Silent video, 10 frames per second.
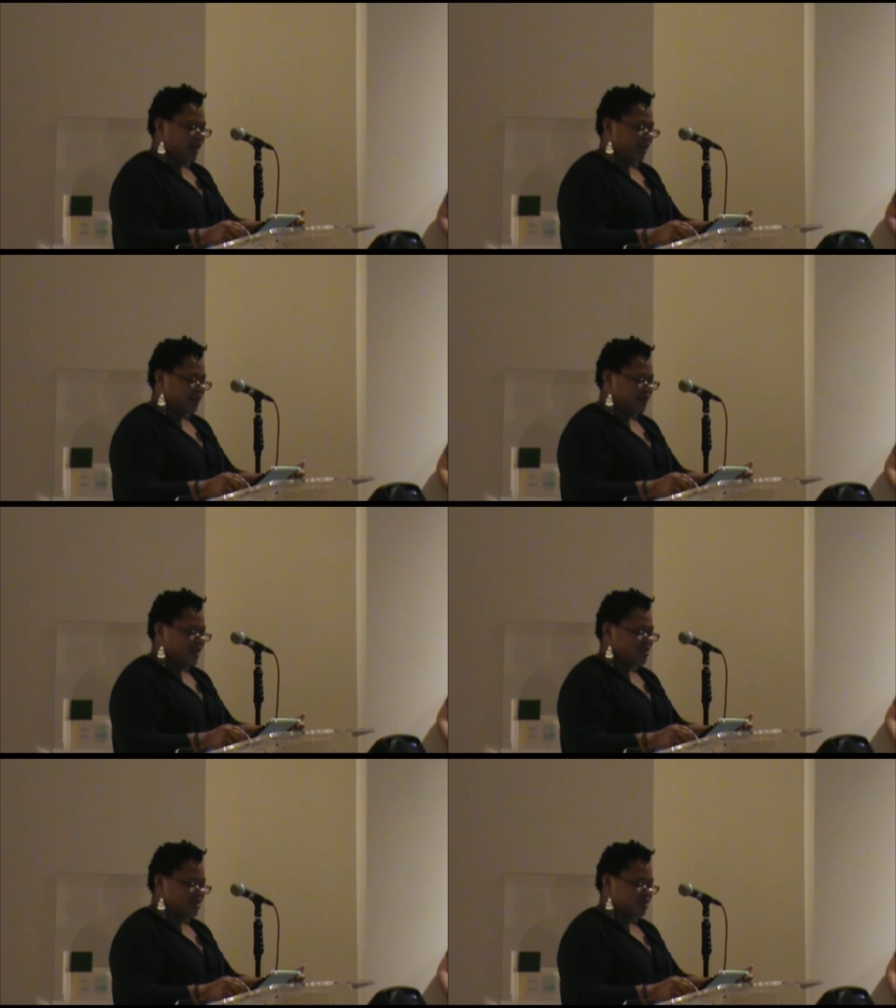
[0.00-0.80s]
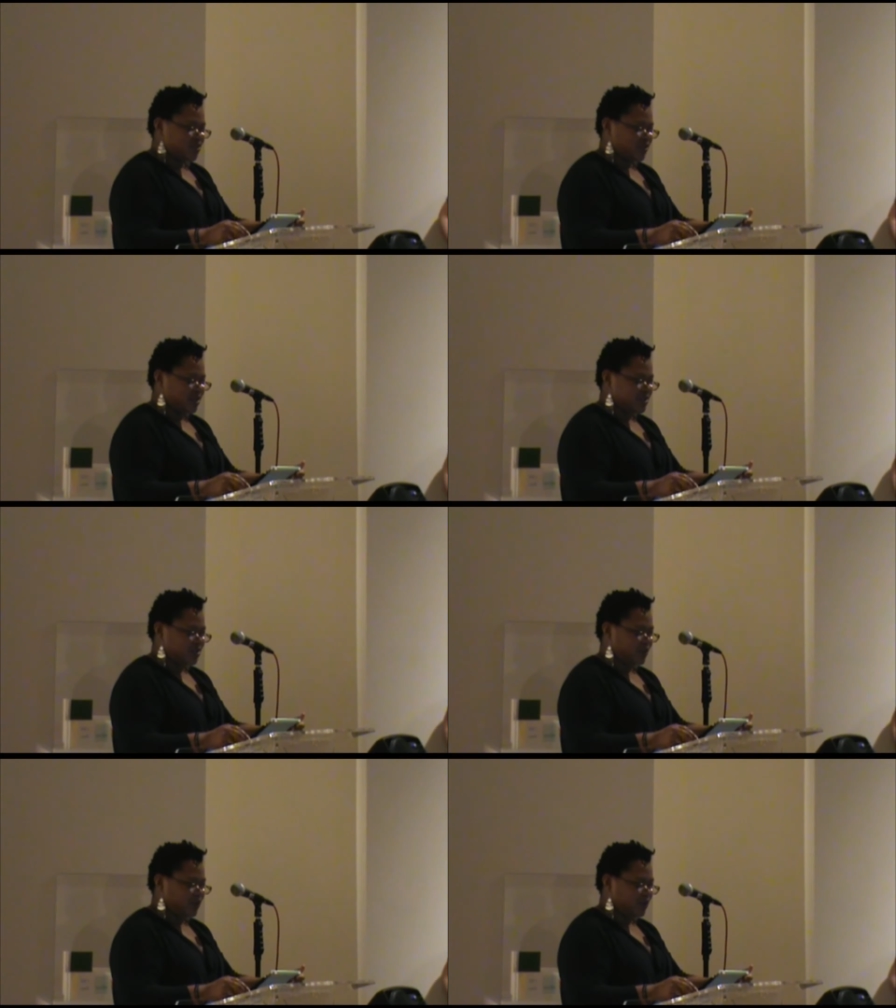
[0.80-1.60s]
I imagine a
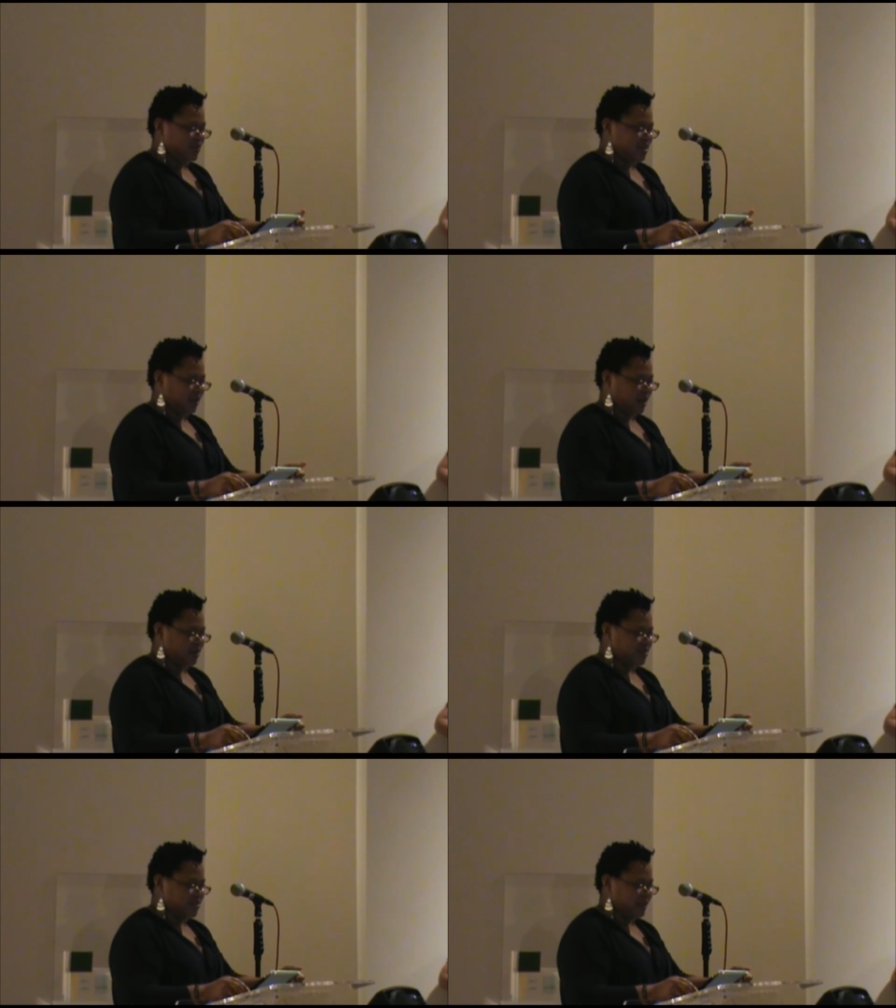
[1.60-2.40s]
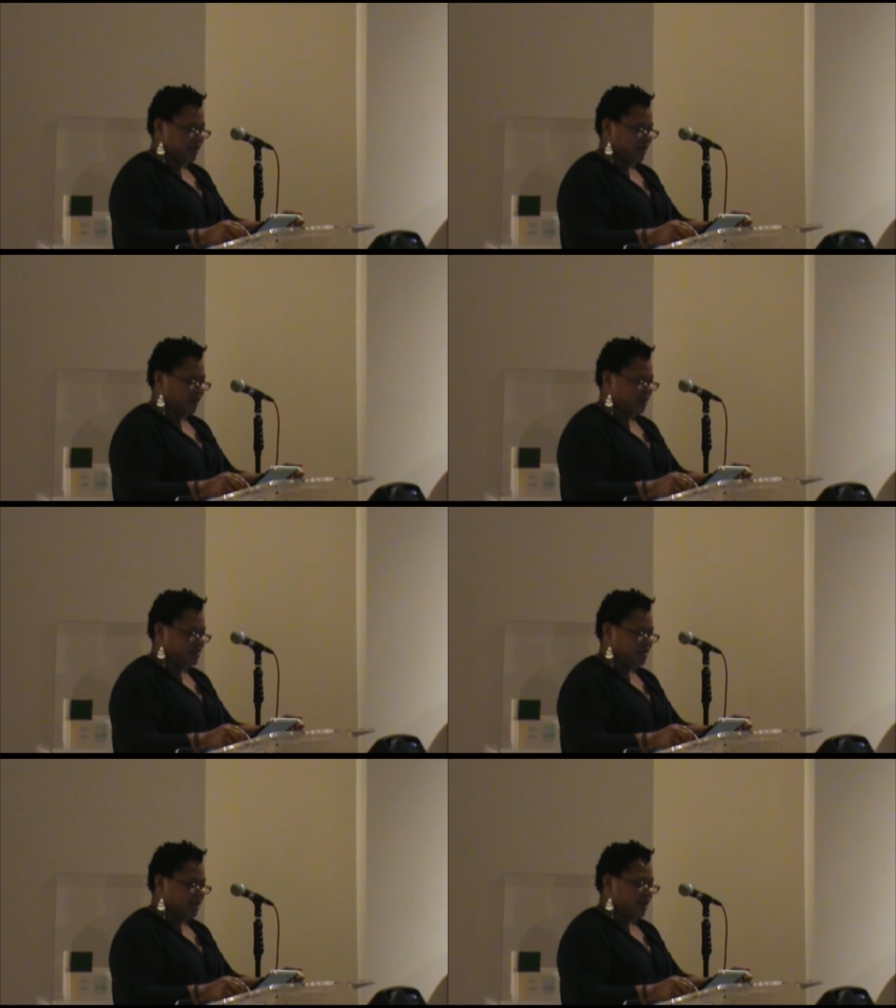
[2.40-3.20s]
stranger holds a gun to my
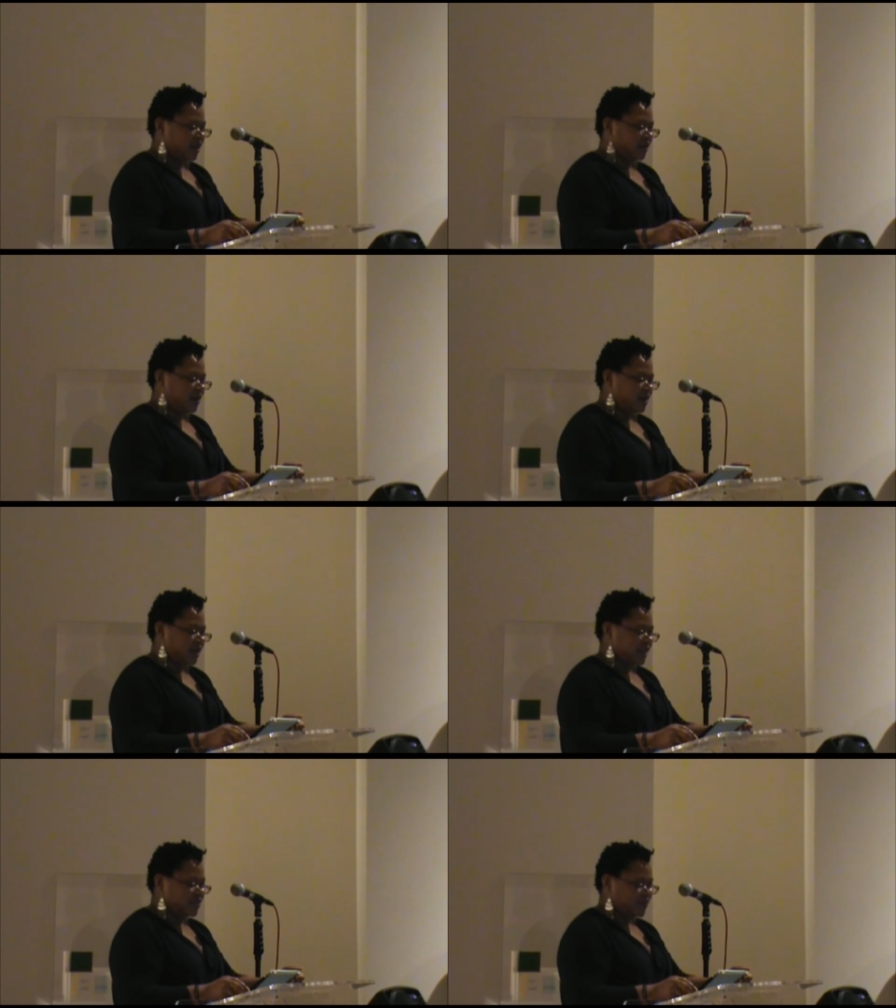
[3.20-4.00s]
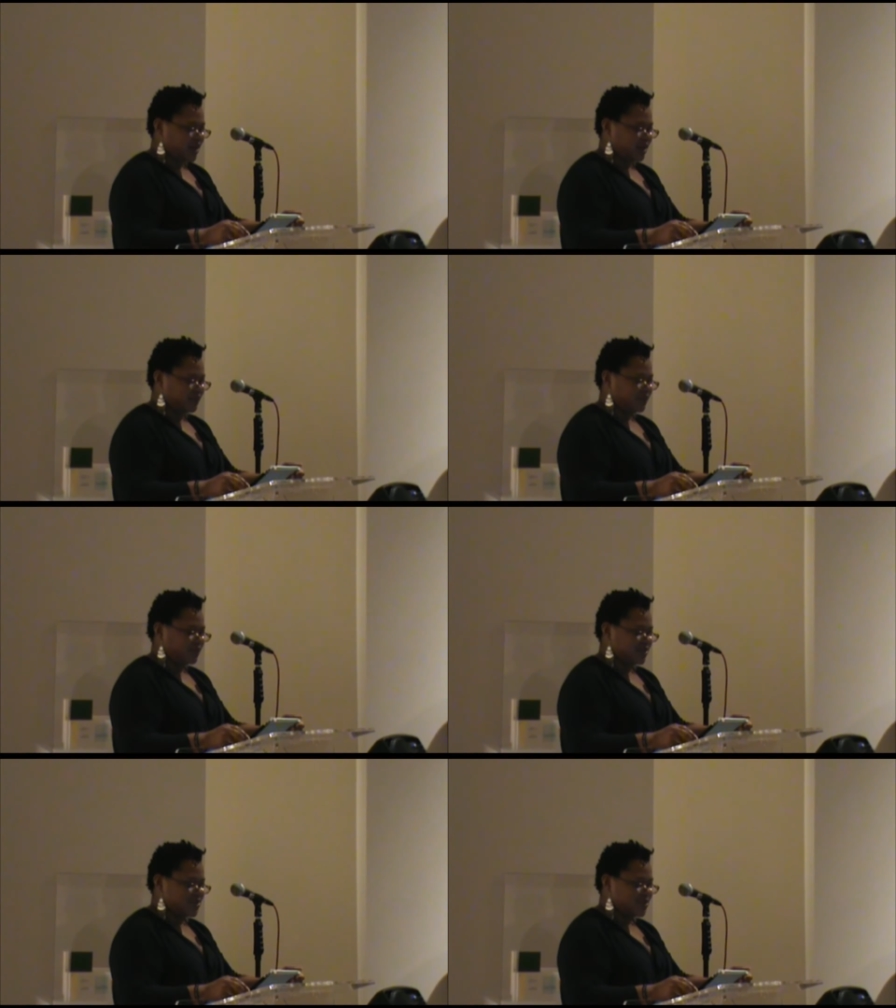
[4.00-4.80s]
head, and on I drive
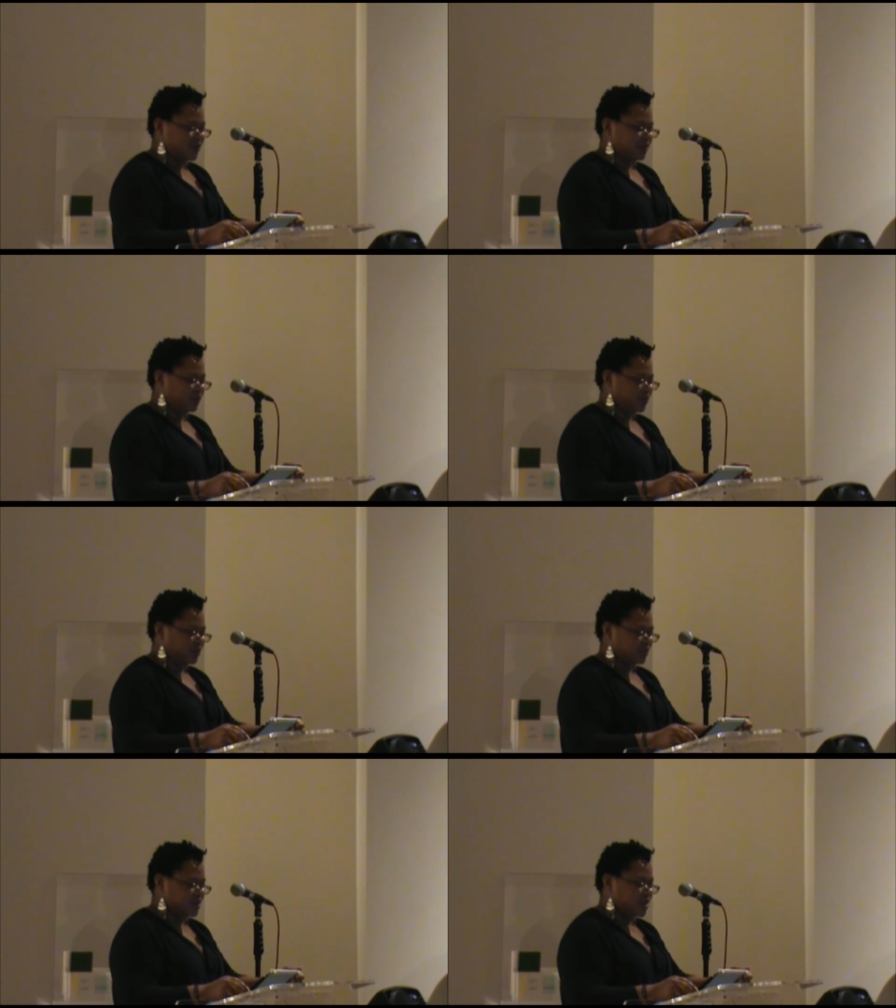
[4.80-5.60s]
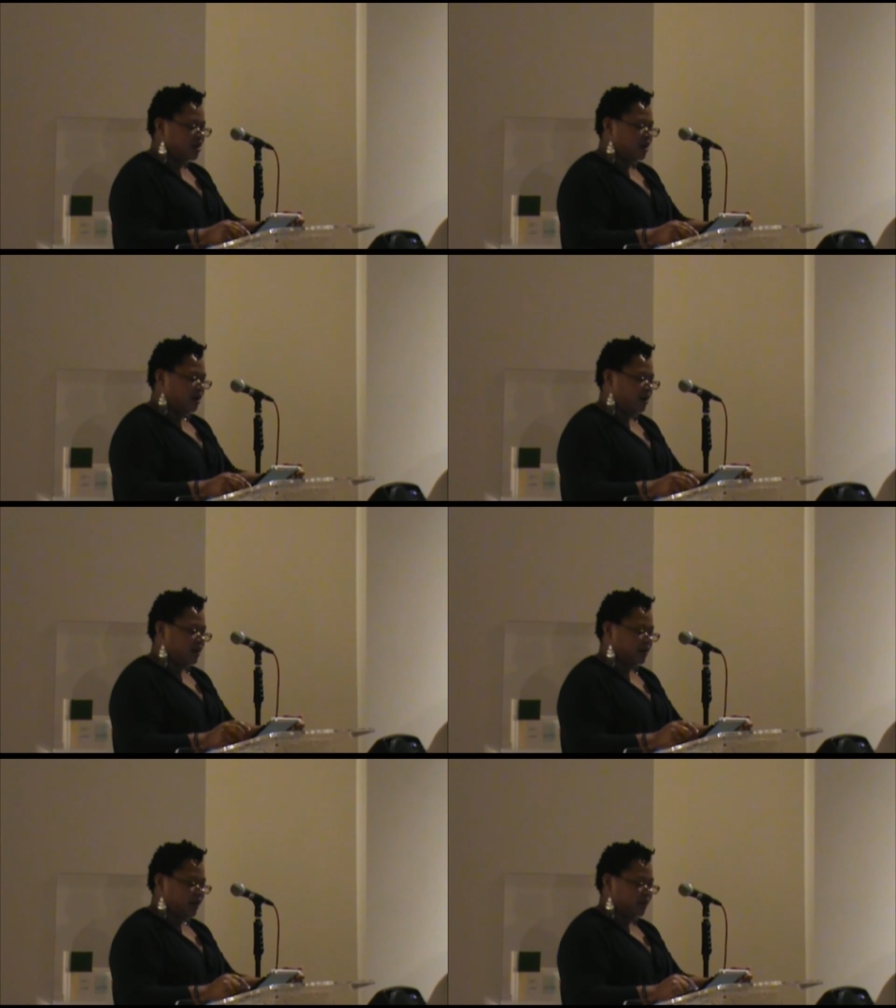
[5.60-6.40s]
through the snowy roads,
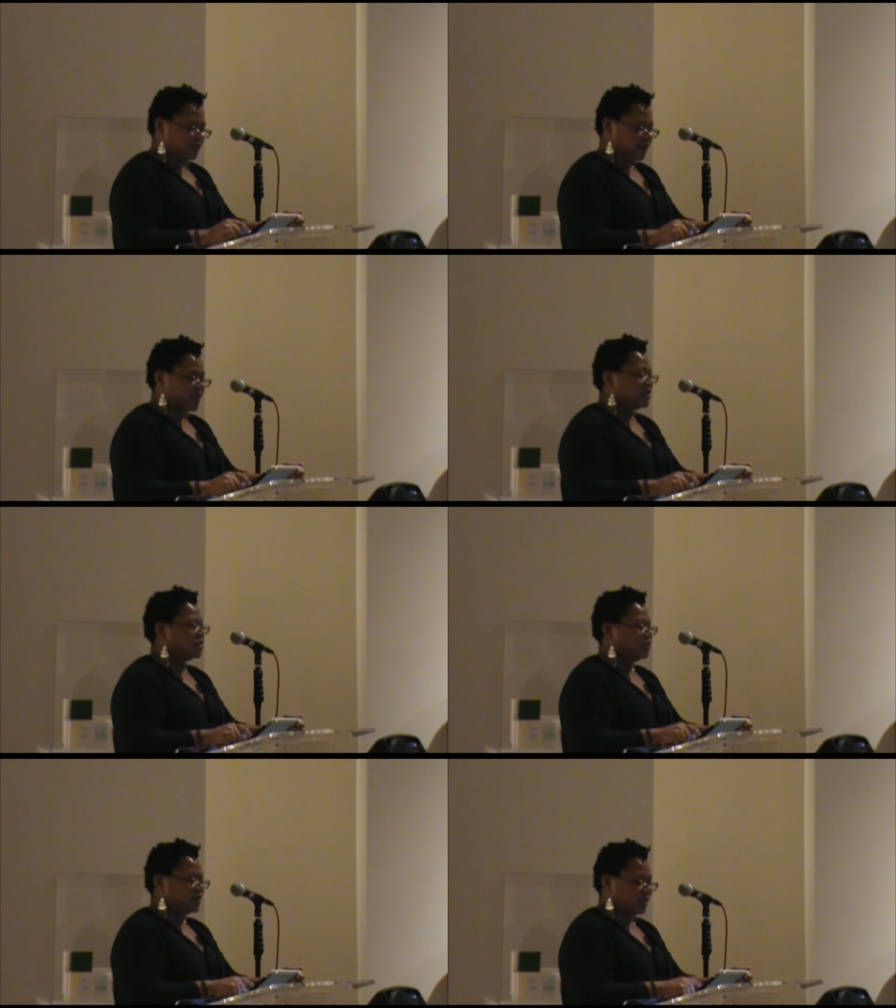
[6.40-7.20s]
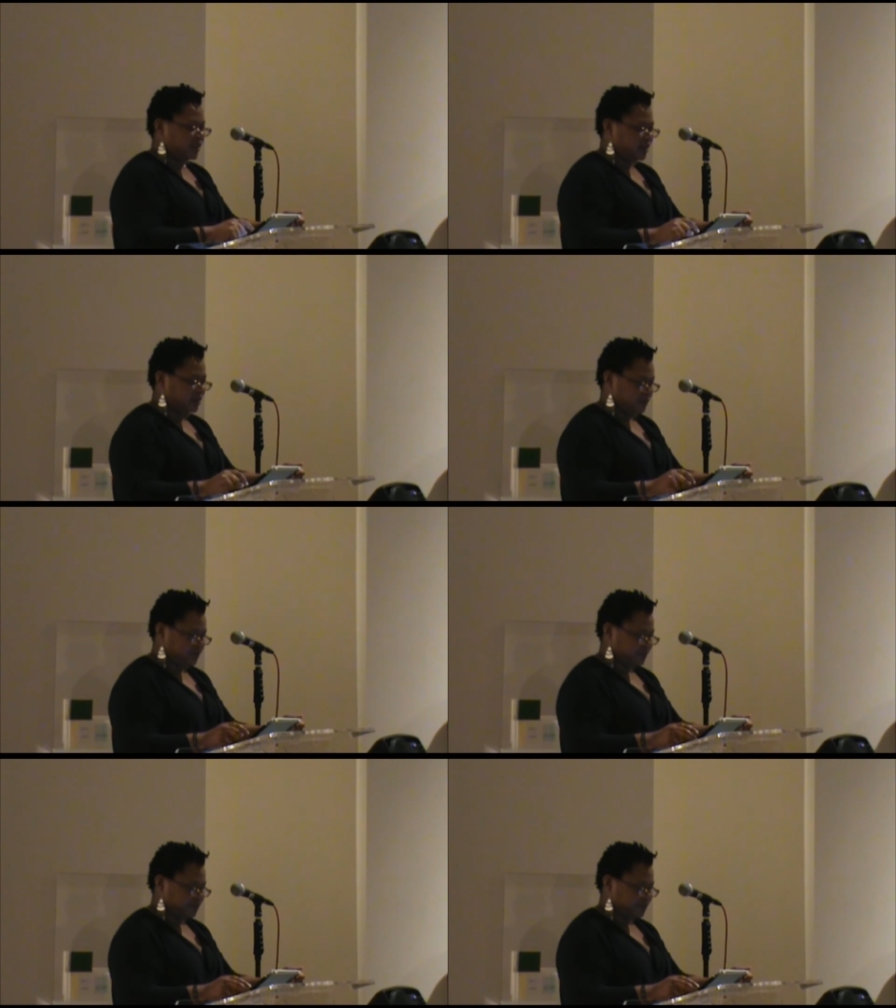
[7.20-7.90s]
on up that lowly hill.